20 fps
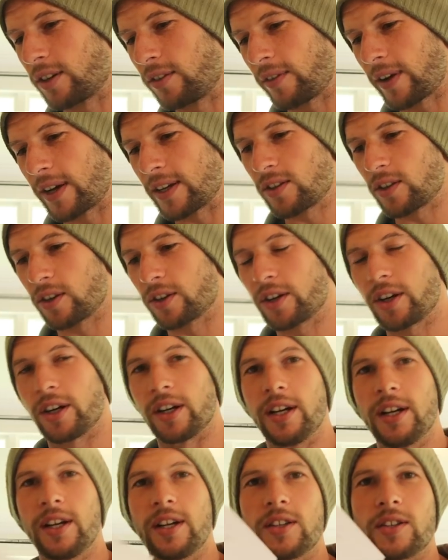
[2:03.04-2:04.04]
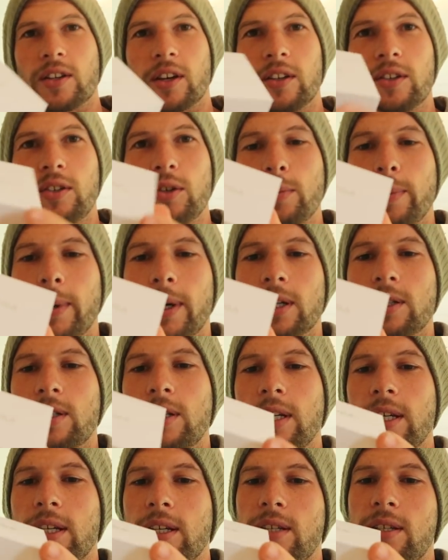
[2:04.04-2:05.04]
so far so good. So two
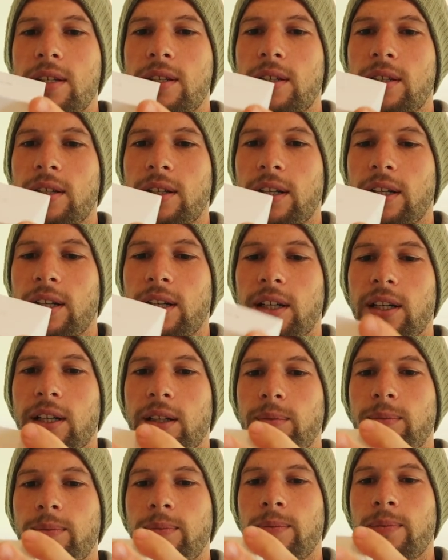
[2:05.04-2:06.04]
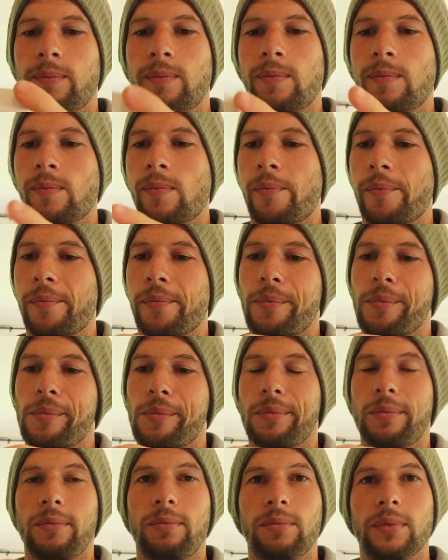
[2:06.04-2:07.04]
boxes, yeah,
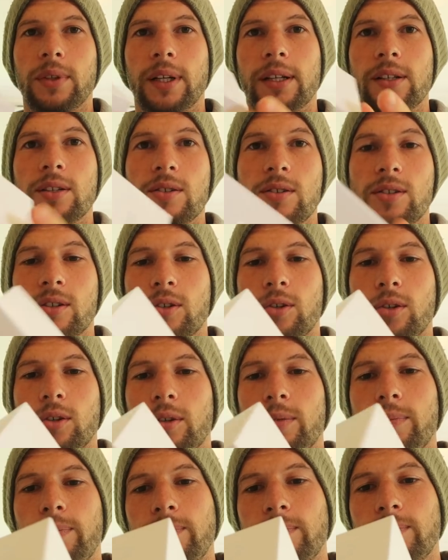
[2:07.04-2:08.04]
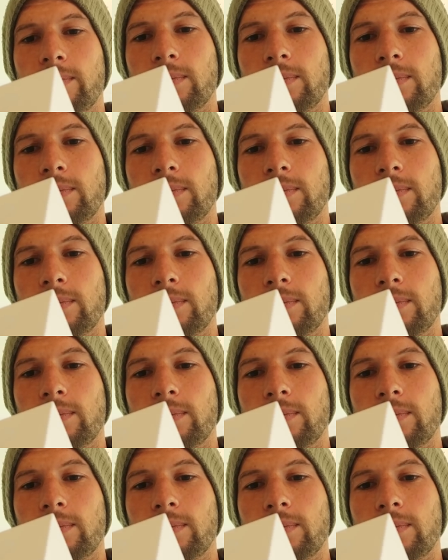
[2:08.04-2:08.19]
just a cube.